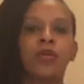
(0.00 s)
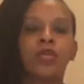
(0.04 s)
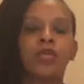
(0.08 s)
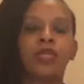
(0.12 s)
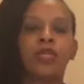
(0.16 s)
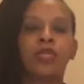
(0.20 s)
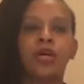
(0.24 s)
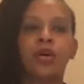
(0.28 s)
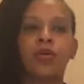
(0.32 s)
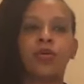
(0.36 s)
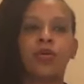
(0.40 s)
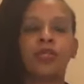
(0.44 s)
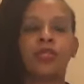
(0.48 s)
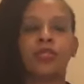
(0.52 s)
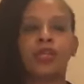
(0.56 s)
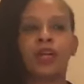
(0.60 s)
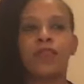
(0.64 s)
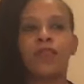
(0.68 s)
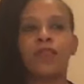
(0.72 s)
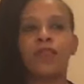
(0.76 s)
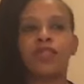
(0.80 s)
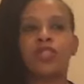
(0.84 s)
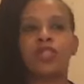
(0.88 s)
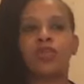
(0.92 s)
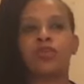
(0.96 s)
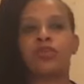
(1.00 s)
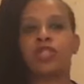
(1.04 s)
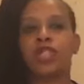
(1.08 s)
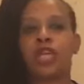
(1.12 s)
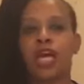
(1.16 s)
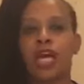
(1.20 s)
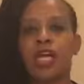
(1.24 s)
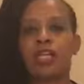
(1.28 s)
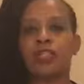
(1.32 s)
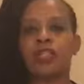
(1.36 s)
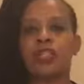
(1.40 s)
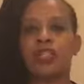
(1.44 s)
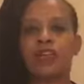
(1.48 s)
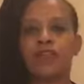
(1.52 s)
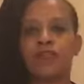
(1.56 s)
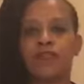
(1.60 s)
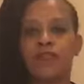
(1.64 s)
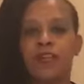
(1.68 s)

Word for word: You know, discovered you changing,